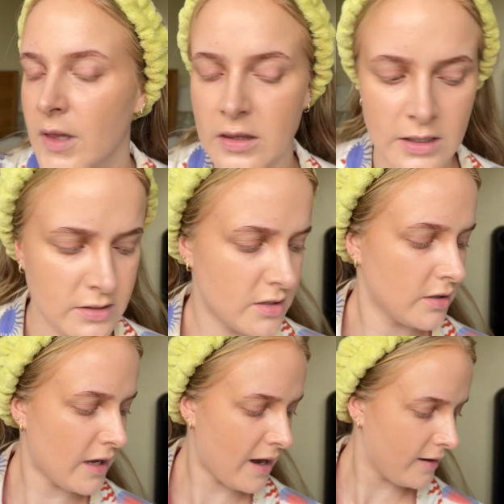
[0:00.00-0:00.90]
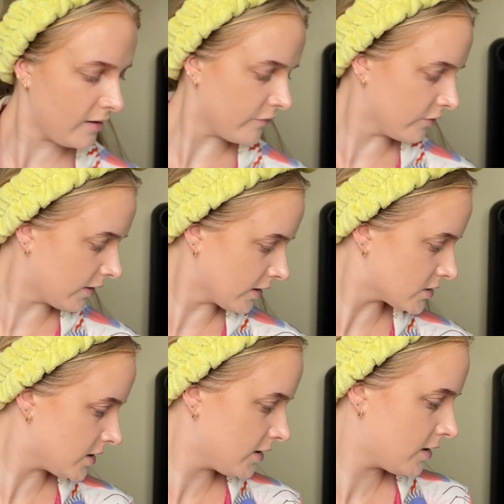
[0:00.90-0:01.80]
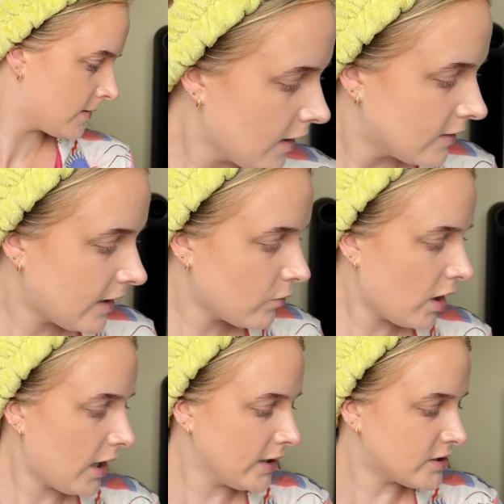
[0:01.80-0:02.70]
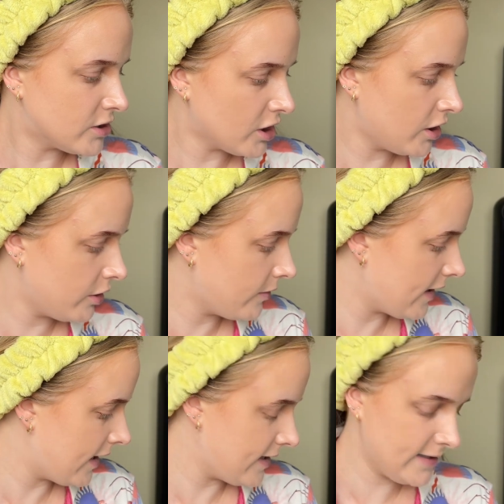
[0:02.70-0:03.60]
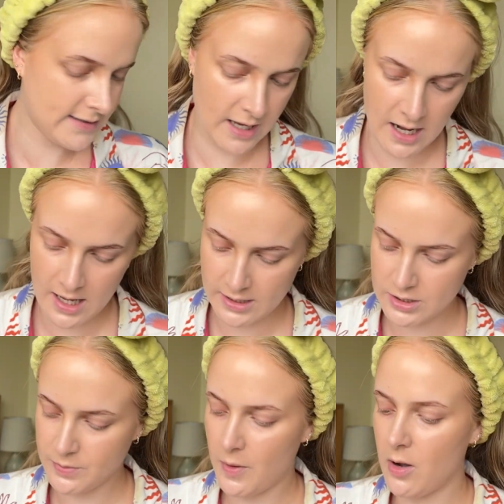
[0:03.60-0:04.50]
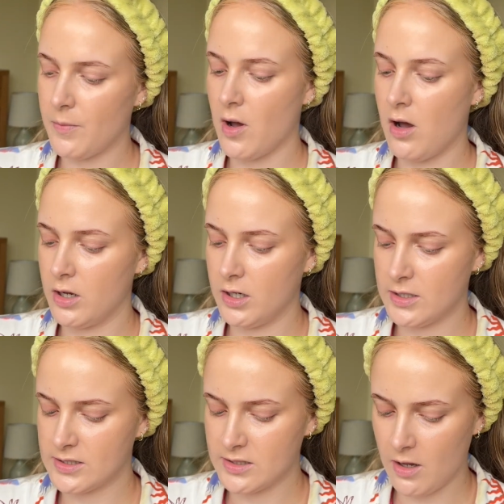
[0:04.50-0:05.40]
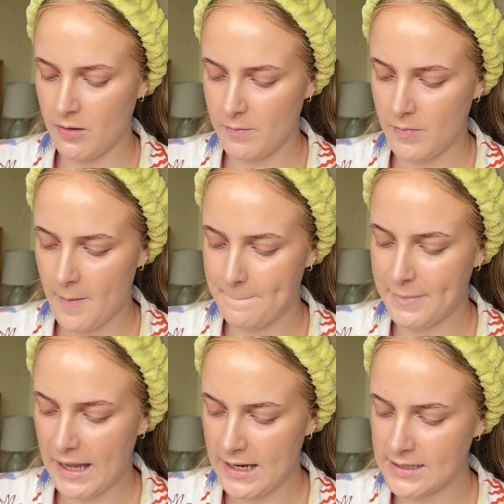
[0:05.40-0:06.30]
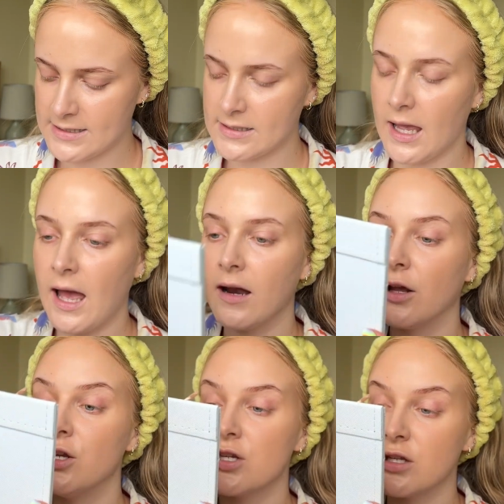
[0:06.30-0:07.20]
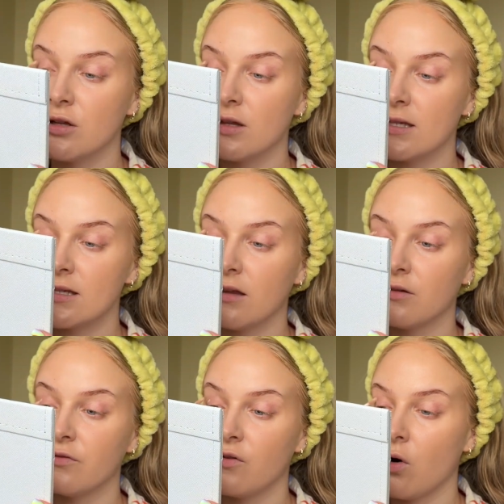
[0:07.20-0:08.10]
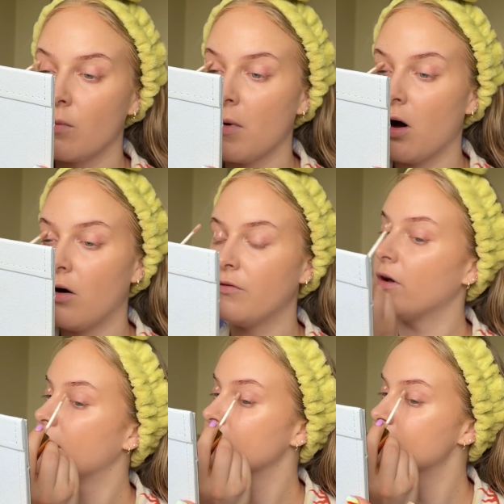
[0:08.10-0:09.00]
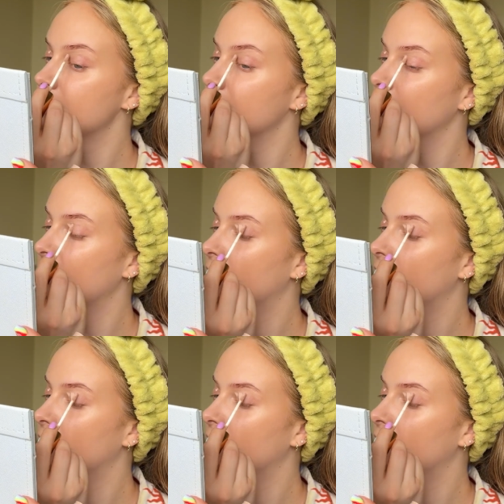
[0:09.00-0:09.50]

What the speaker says: That doesn't look any different, actually. Then what I like to do is I like to pop on some base. And I usually do this in the form of a concealer.